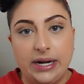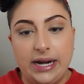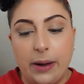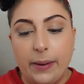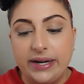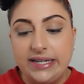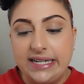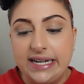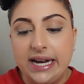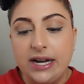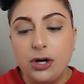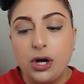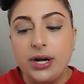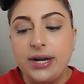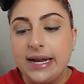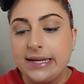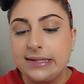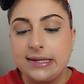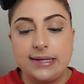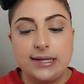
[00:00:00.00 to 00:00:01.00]
Now, I didn't
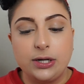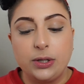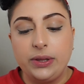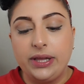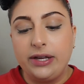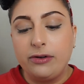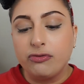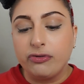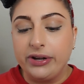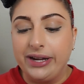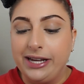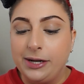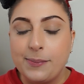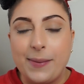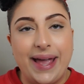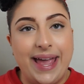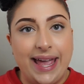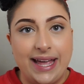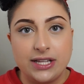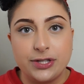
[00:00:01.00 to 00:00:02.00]
necessarily read
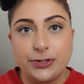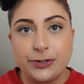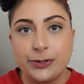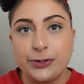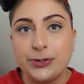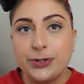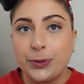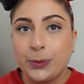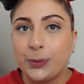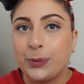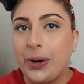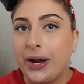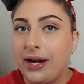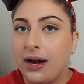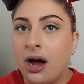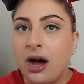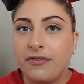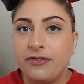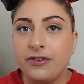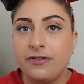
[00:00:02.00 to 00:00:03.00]
my answers right
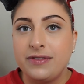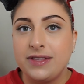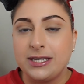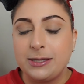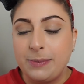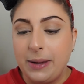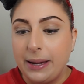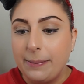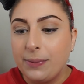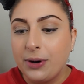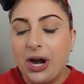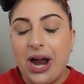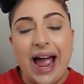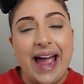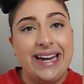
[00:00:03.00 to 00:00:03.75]
off of this paper.